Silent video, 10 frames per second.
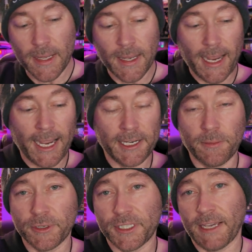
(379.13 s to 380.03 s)
At
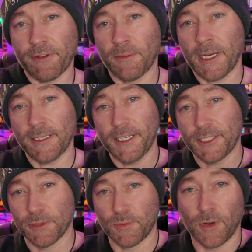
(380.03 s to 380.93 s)
number 7 on my
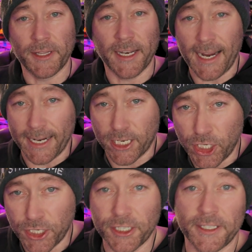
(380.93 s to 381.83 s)
list was one that I
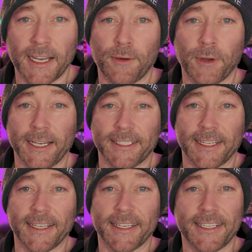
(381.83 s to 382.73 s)
could not wait to
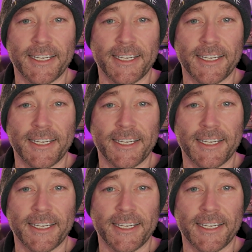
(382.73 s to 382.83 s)
get.